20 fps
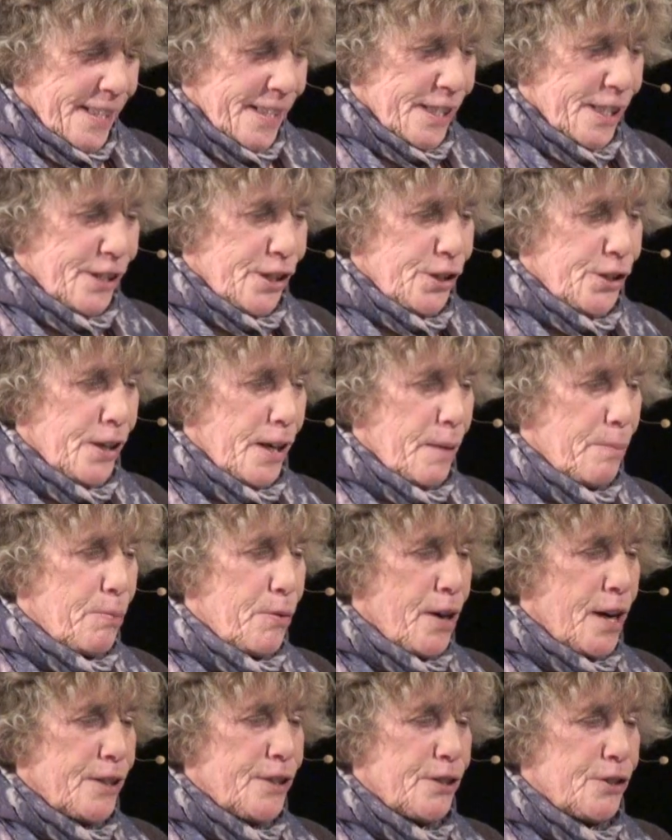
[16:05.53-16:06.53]
The CLUDAC
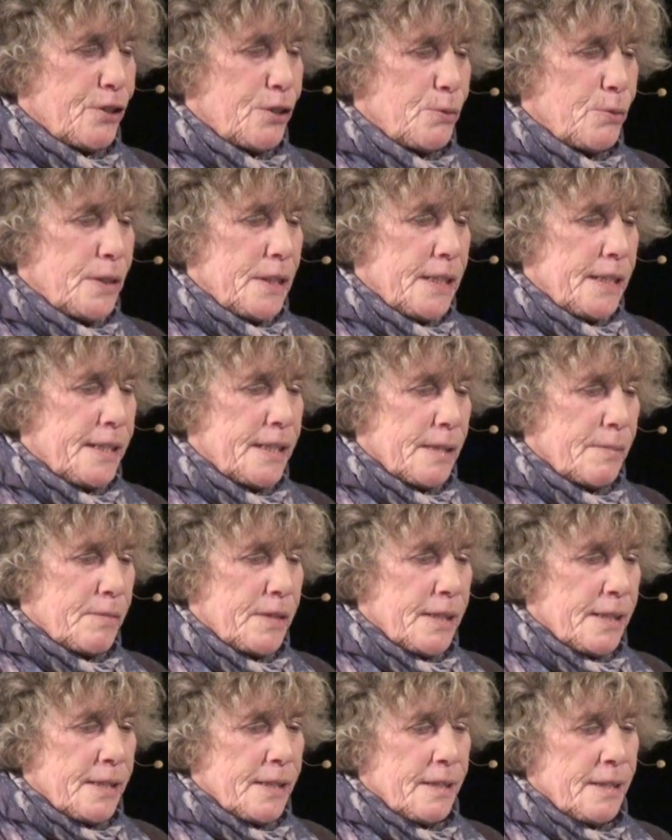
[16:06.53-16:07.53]
projects are really
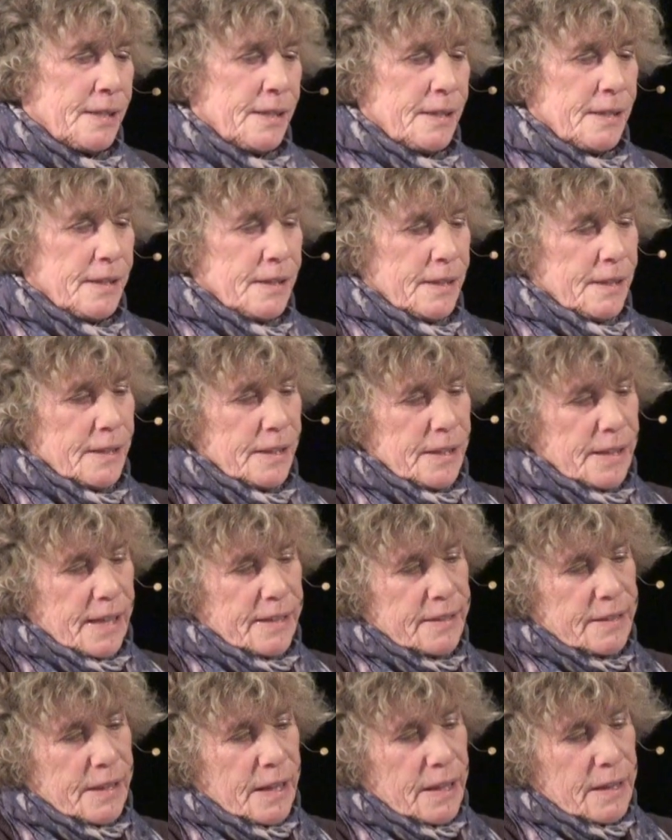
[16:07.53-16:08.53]
something. And I
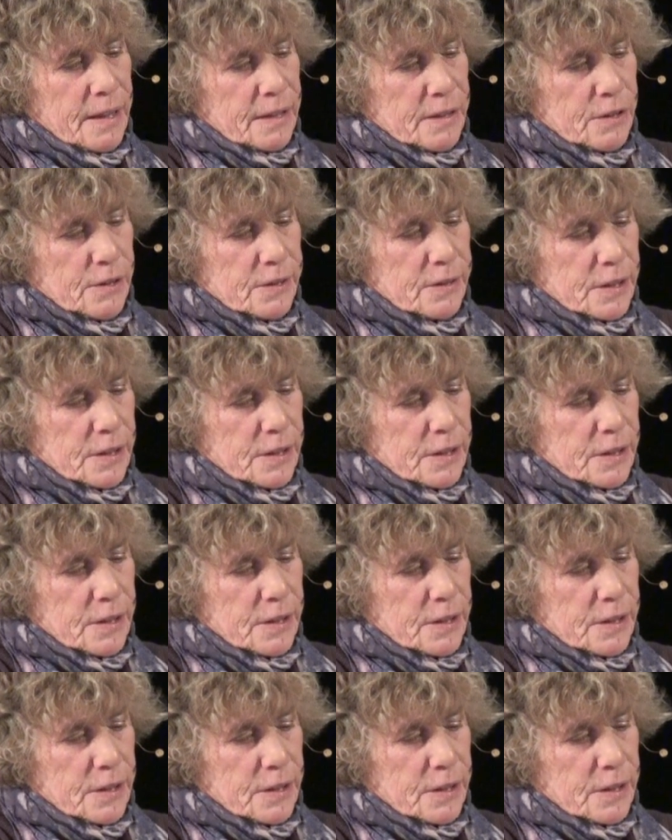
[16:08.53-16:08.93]
say that there's